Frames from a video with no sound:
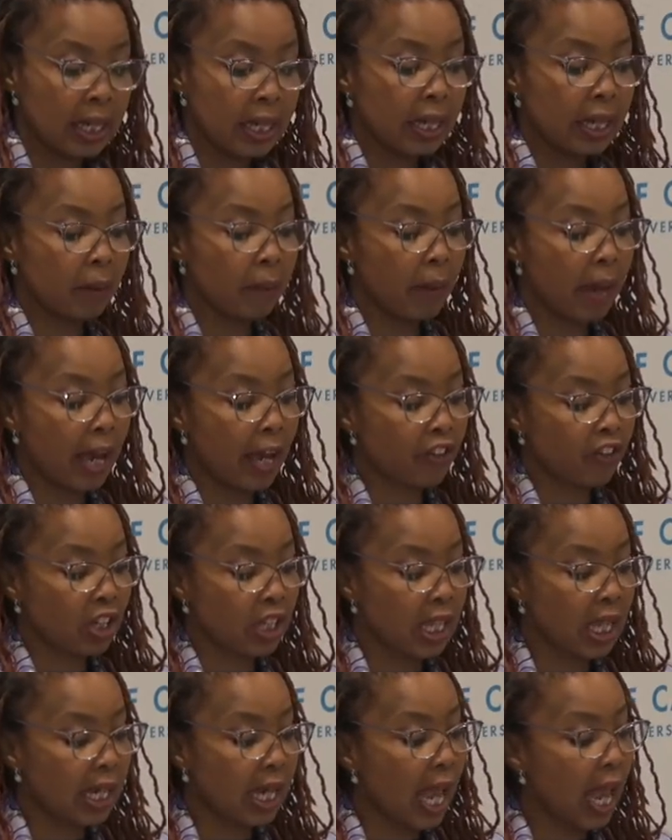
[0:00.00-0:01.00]
imagine
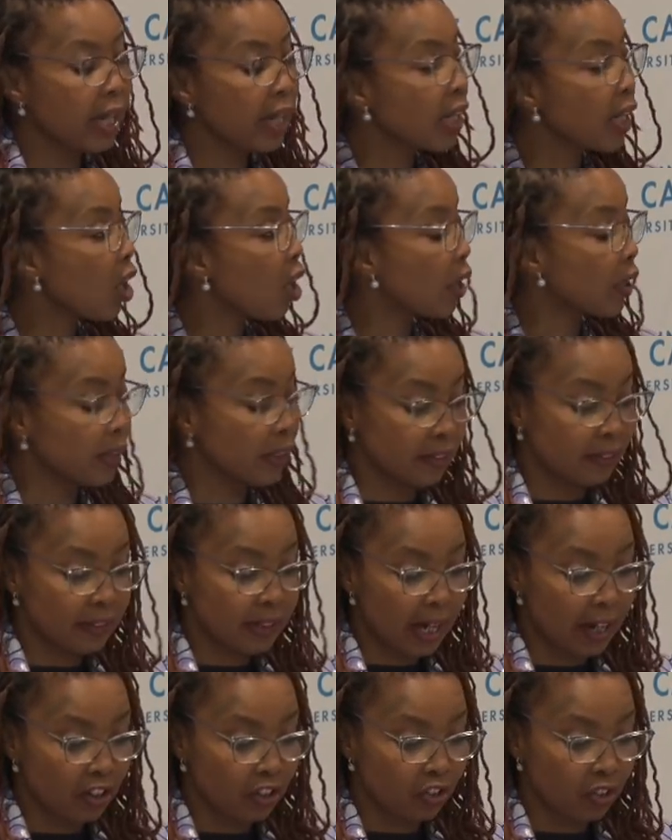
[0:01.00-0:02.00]
that any
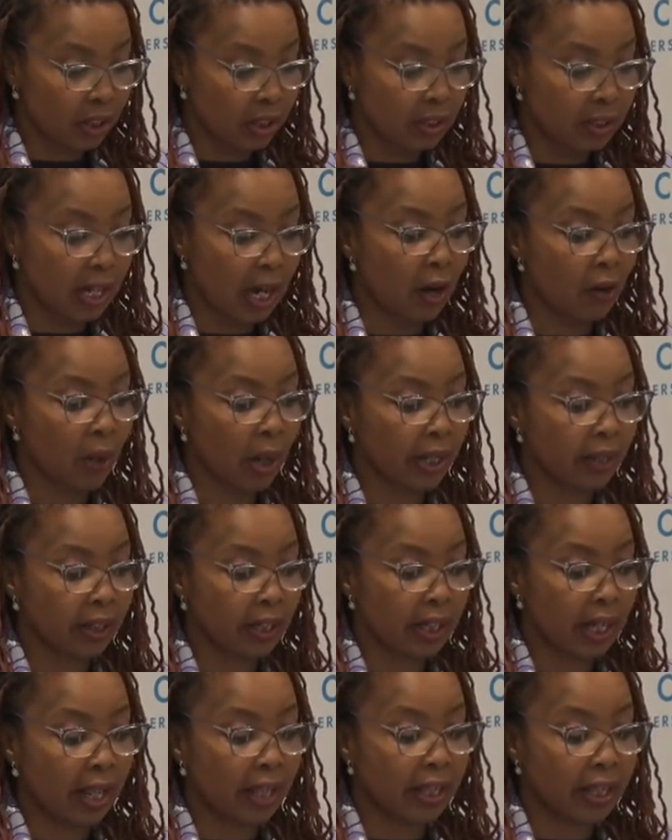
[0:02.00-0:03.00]
contestation
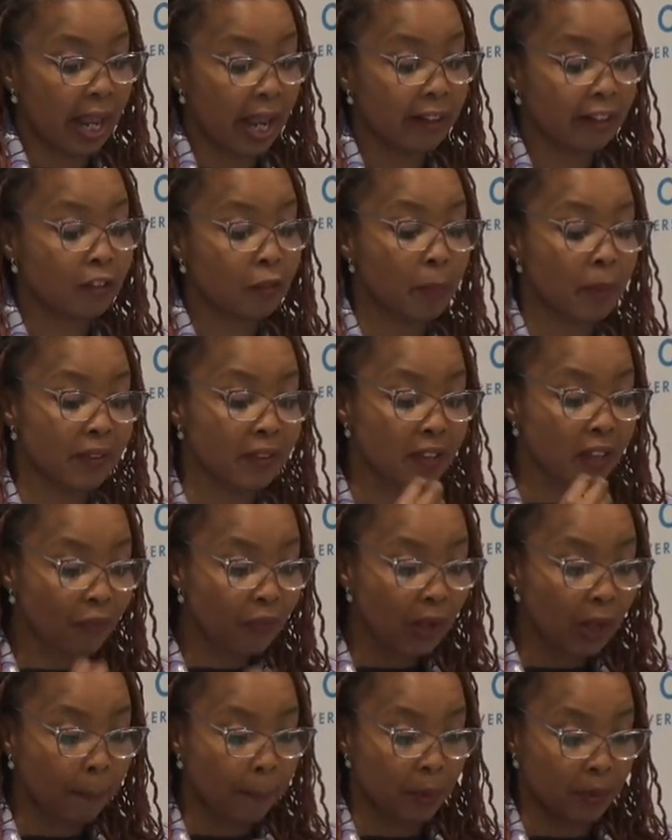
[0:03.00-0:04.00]
directed at their
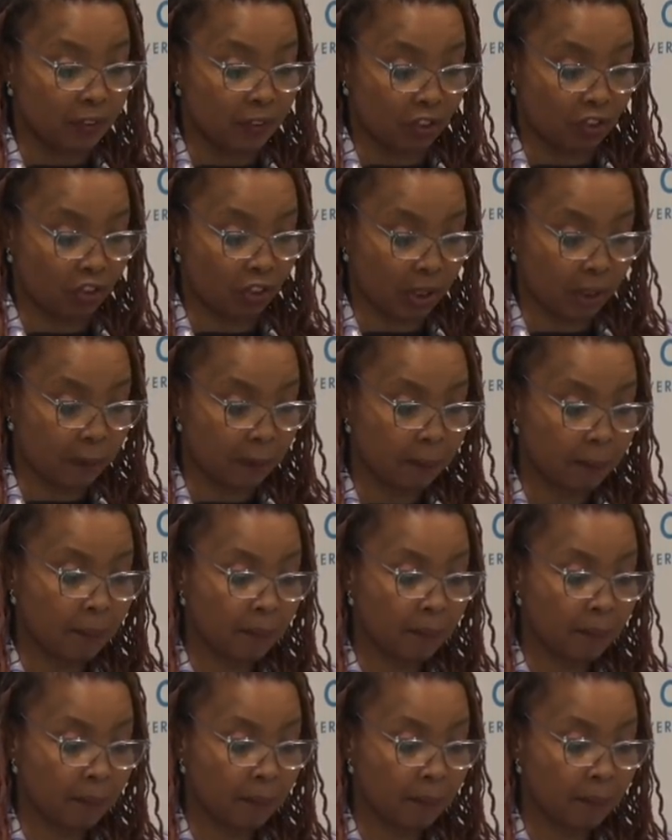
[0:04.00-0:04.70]
specific position